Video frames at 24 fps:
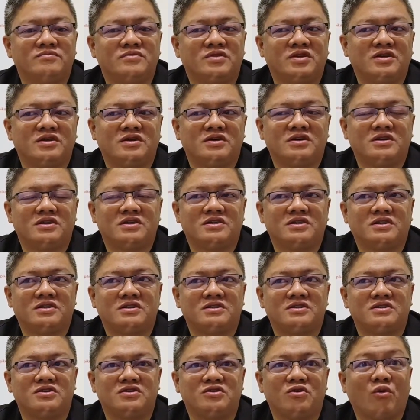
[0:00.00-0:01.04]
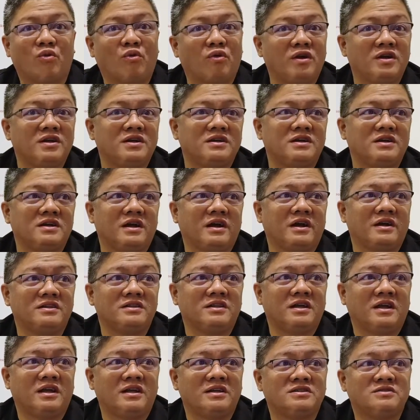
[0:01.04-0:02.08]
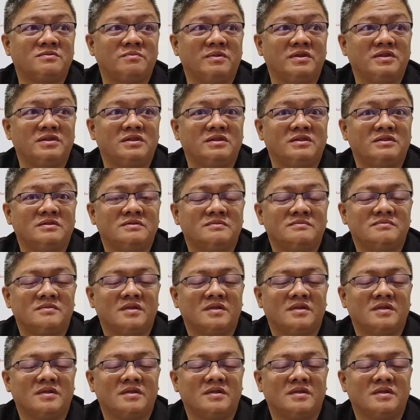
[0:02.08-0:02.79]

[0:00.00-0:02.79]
The work that's been